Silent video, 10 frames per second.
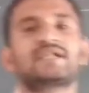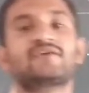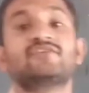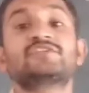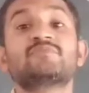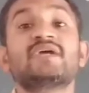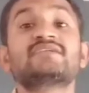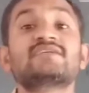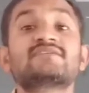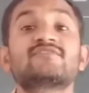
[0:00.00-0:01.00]
the which
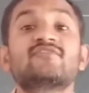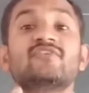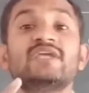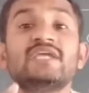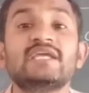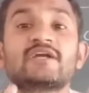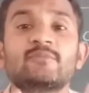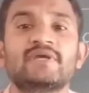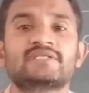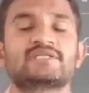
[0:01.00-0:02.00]
bases? Weak
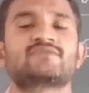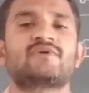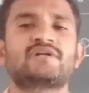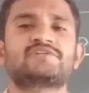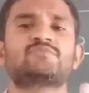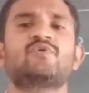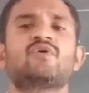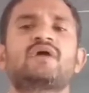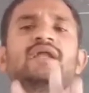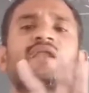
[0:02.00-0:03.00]
bases. Once
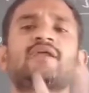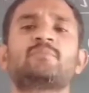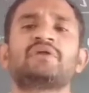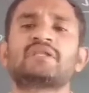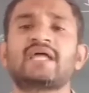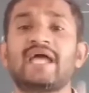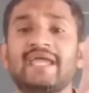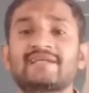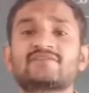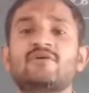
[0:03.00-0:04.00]
more I will repeat the
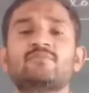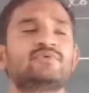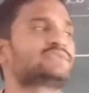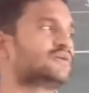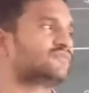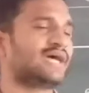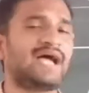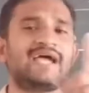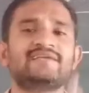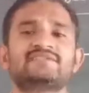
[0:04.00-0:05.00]
examples of the
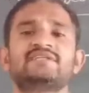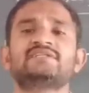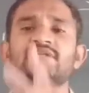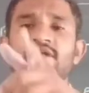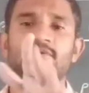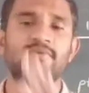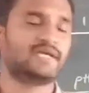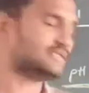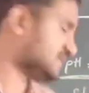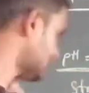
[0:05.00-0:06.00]
acids and bases: